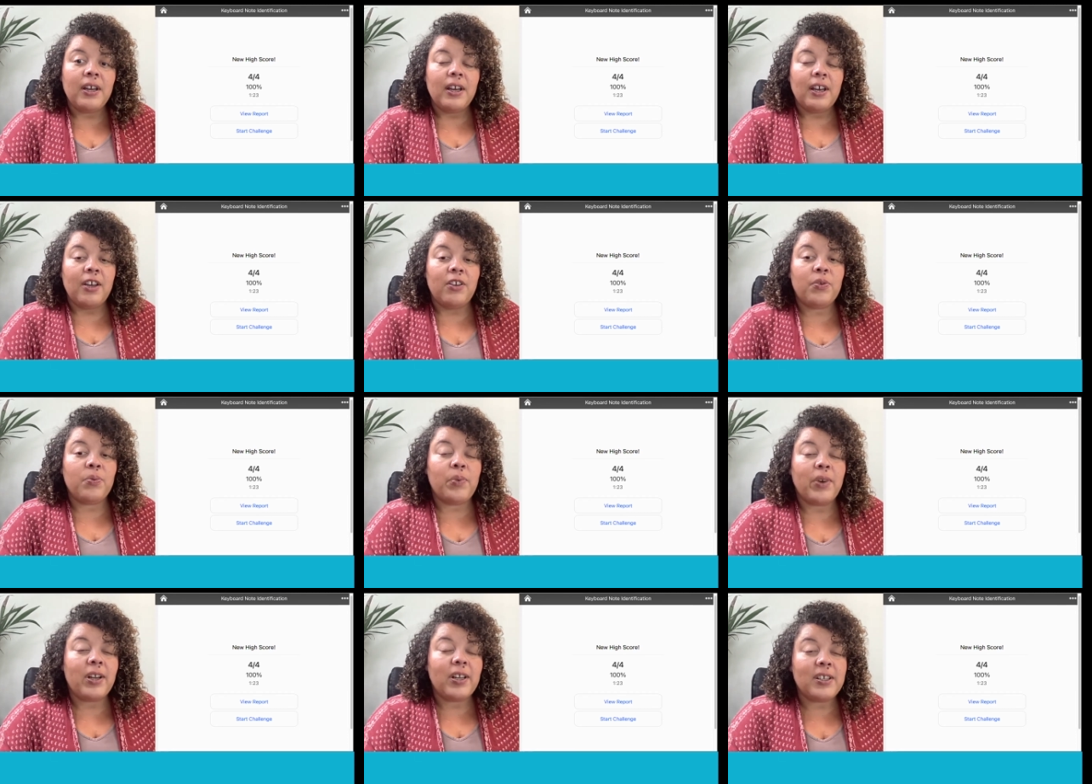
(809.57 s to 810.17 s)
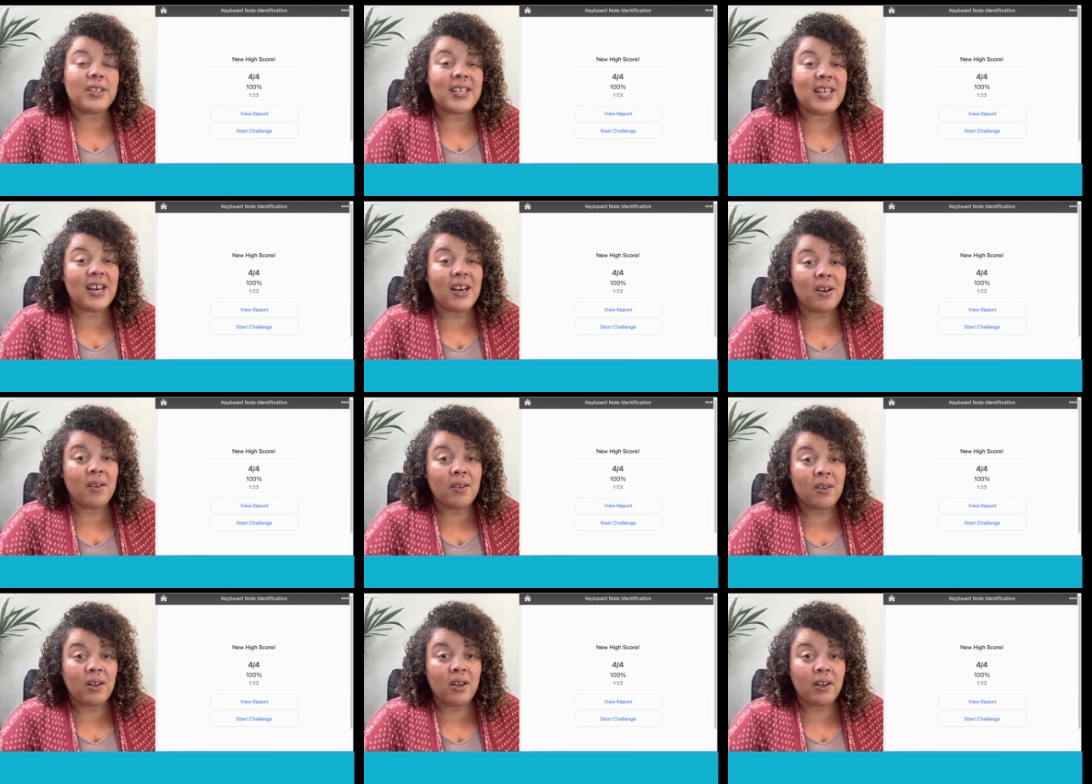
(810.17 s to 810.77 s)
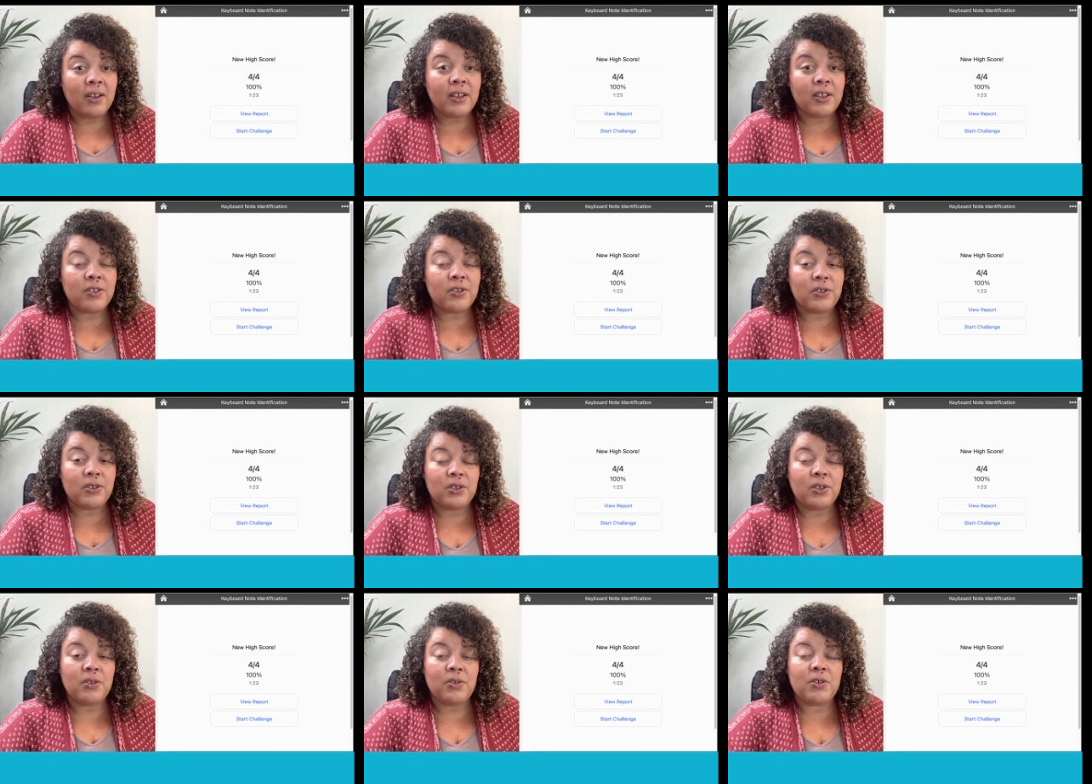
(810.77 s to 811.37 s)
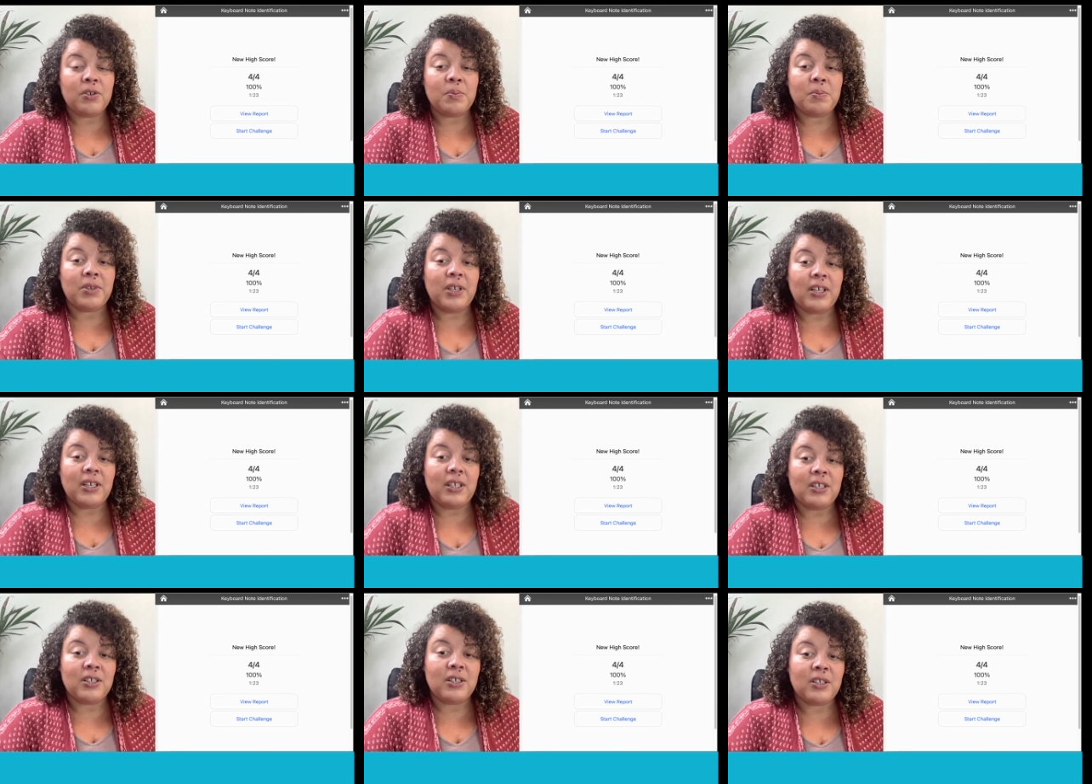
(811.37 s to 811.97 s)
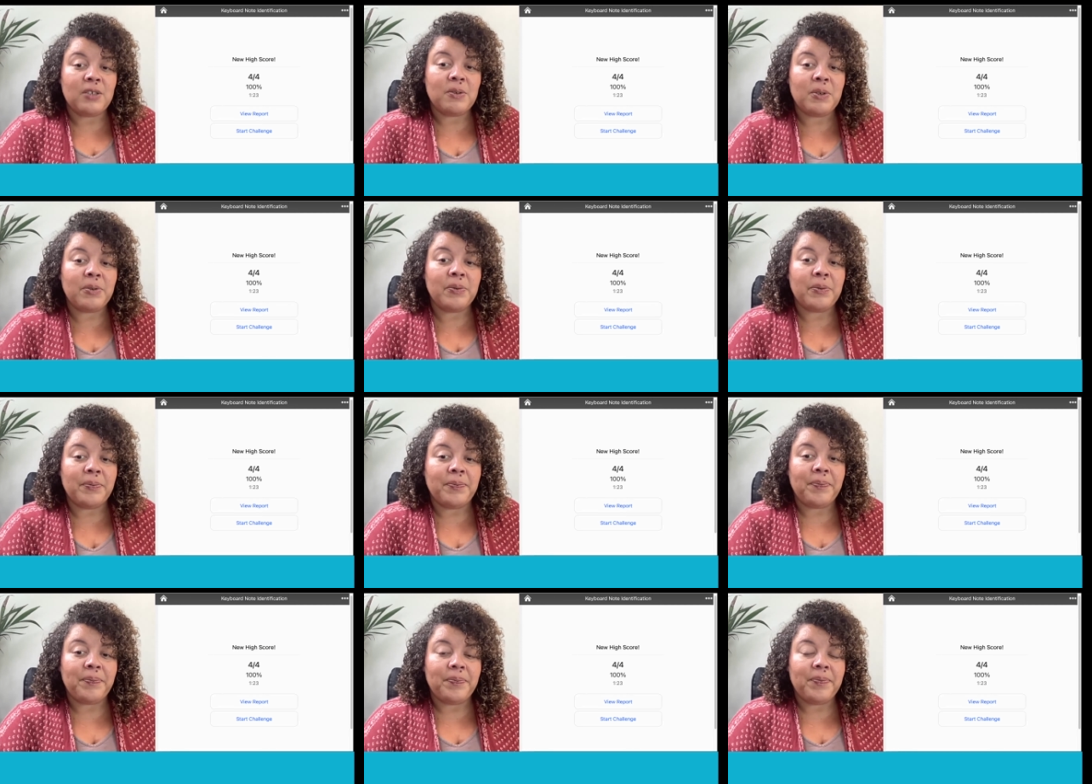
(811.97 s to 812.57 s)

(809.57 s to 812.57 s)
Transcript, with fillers: as well as how long it took you to play this through.